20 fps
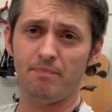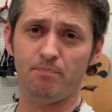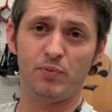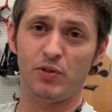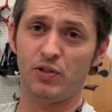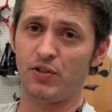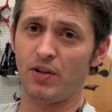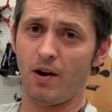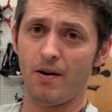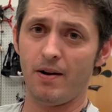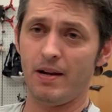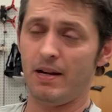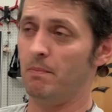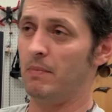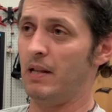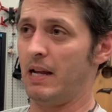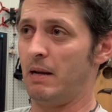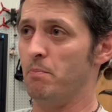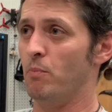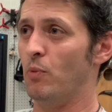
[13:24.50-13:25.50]
saw him
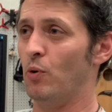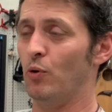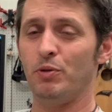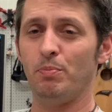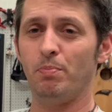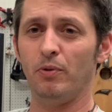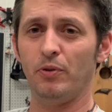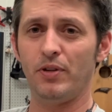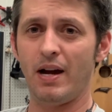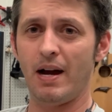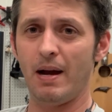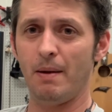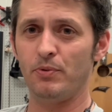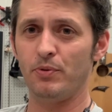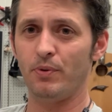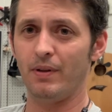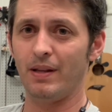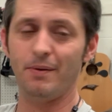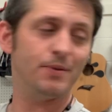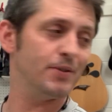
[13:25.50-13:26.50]
like multiple times
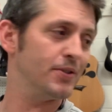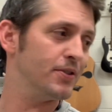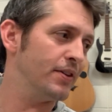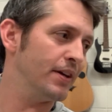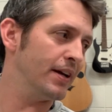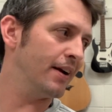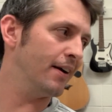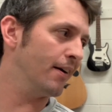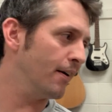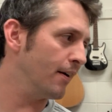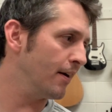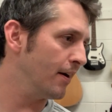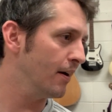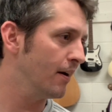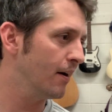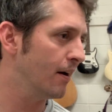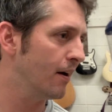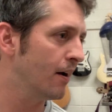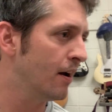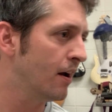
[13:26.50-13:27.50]
while I was there.
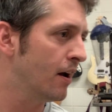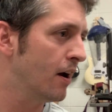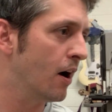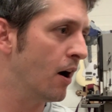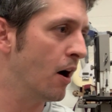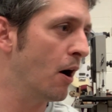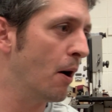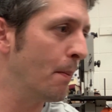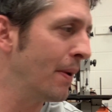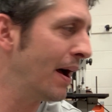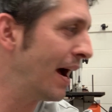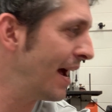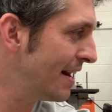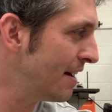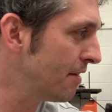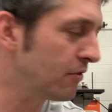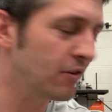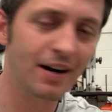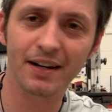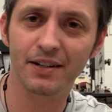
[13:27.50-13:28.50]
I
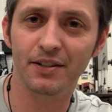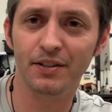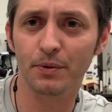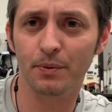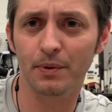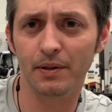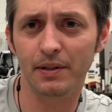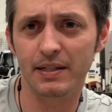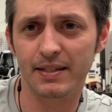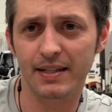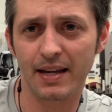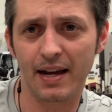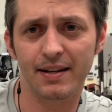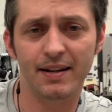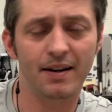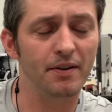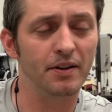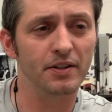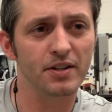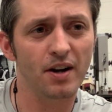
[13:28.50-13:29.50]
never actually really sat
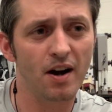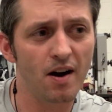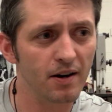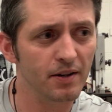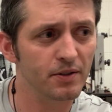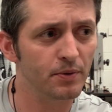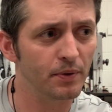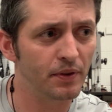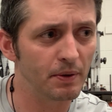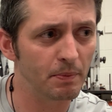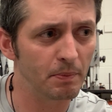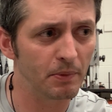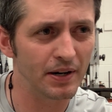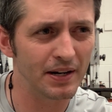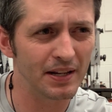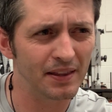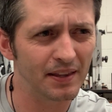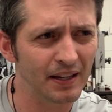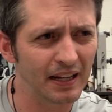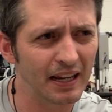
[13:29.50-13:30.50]
down and talked with him or
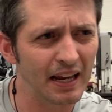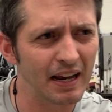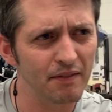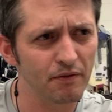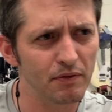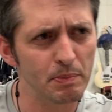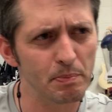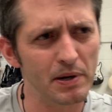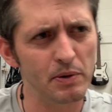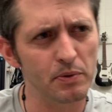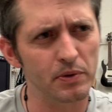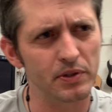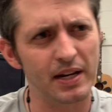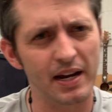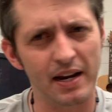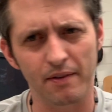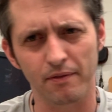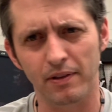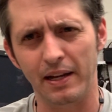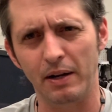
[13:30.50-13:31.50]
anything. Everybody was
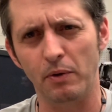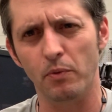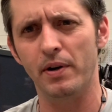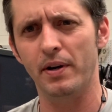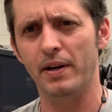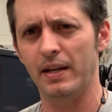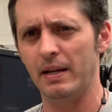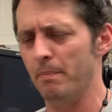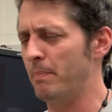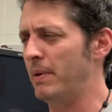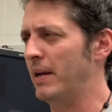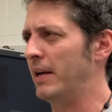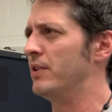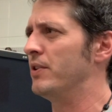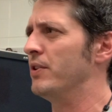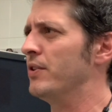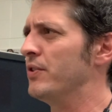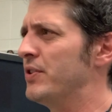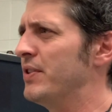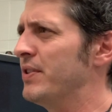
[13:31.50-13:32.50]
kind of like wanting to get
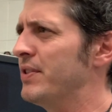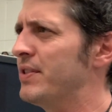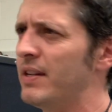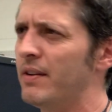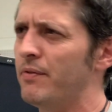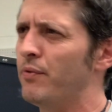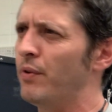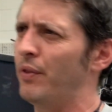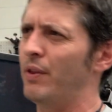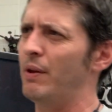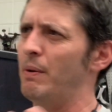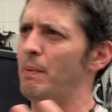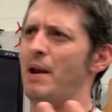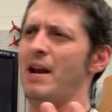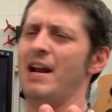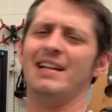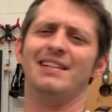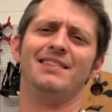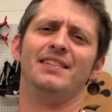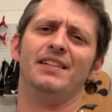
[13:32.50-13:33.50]
pictures and stuff with him, and
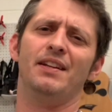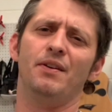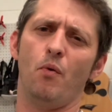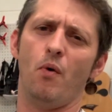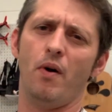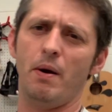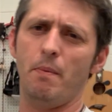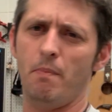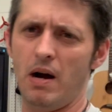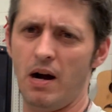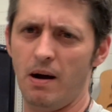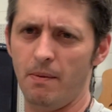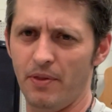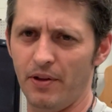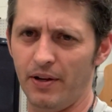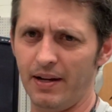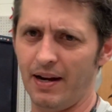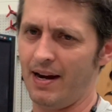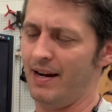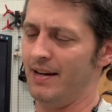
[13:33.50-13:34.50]
I just didn't want to mob the
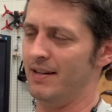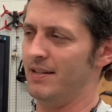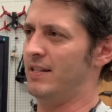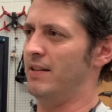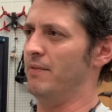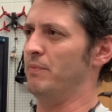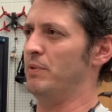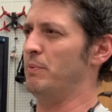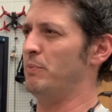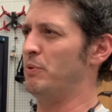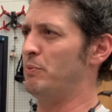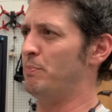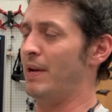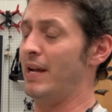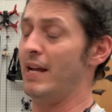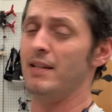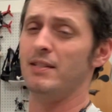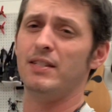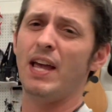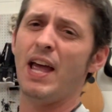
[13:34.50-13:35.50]
guy and just give him some
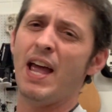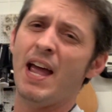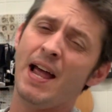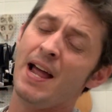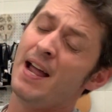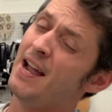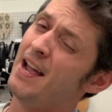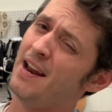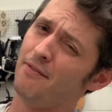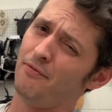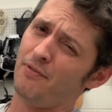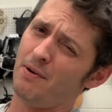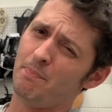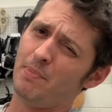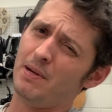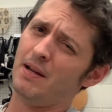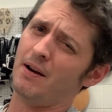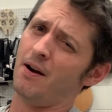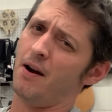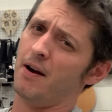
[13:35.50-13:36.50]
space. And if I'm
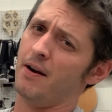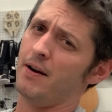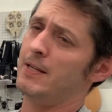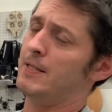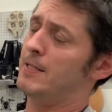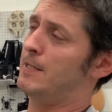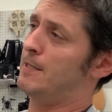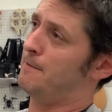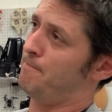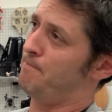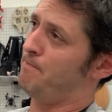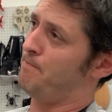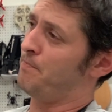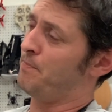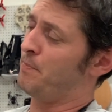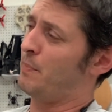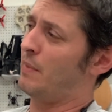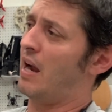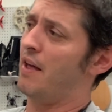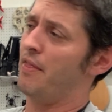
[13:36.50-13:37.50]
being honest,
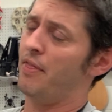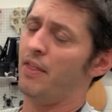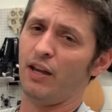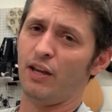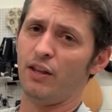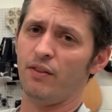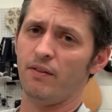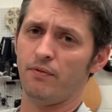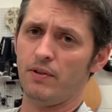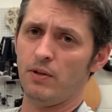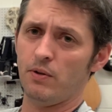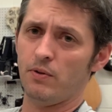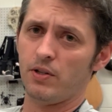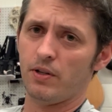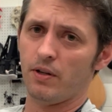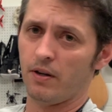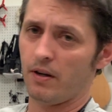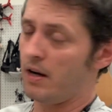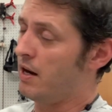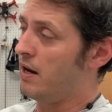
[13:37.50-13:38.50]
I think in the
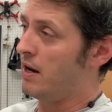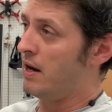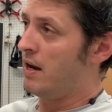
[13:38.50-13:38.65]
future,